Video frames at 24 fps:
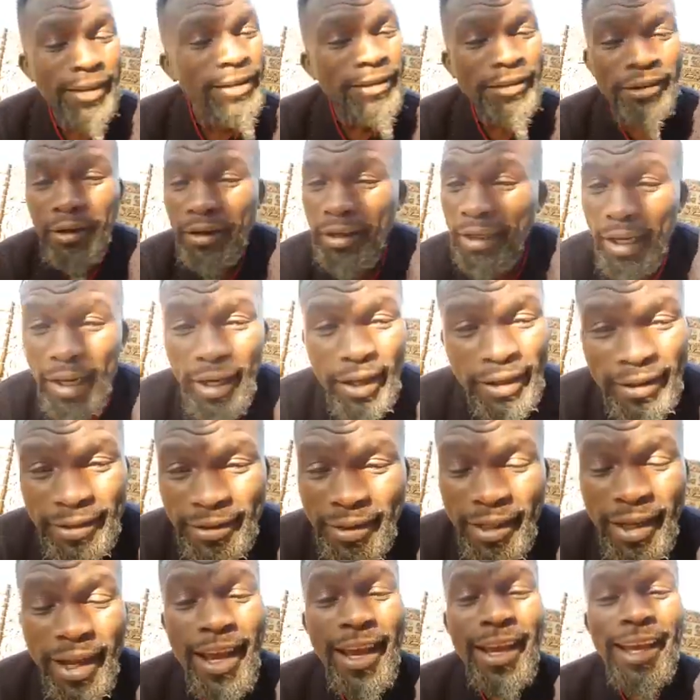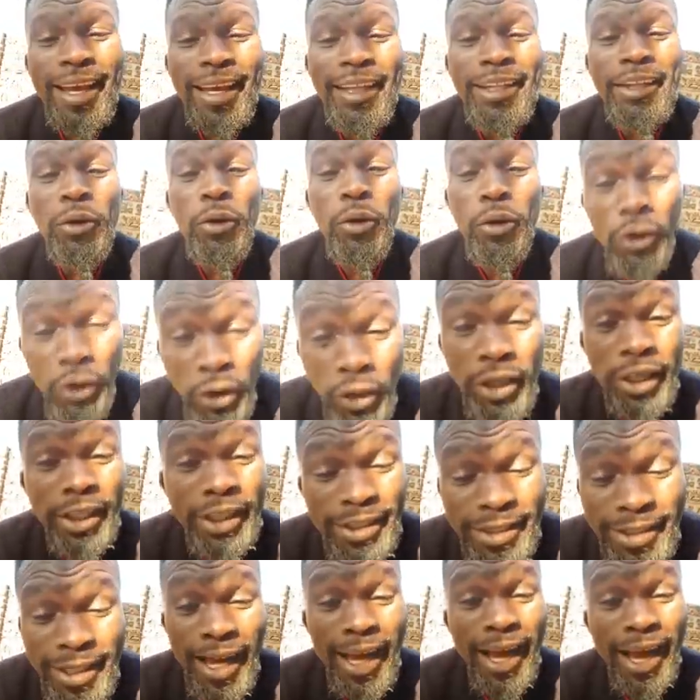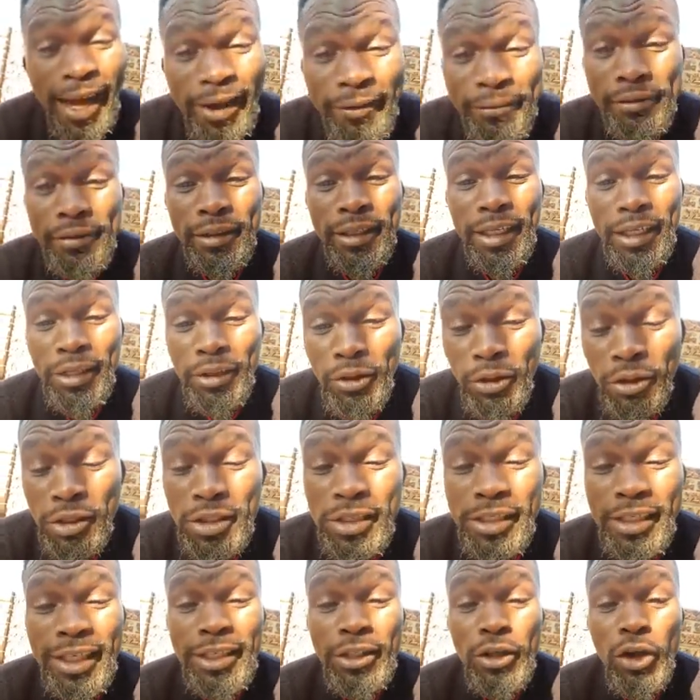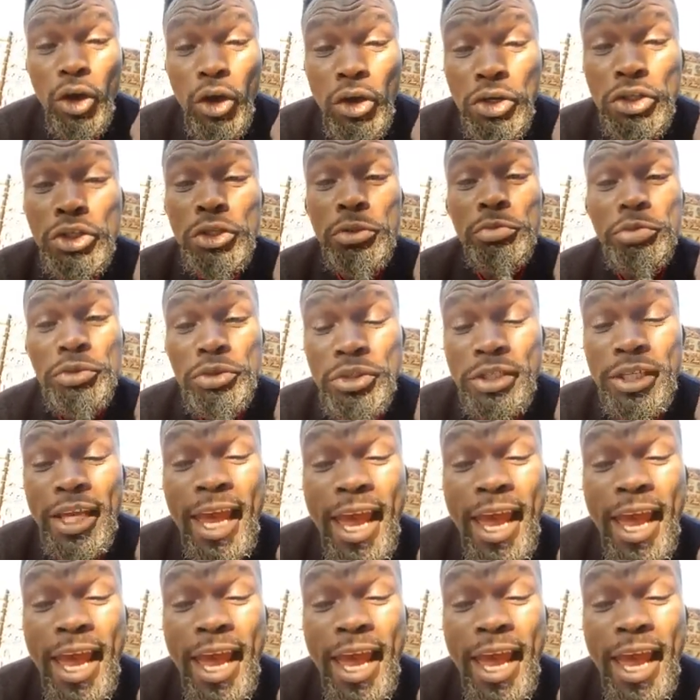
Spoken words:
Okay. Can the whole entire African continent contribute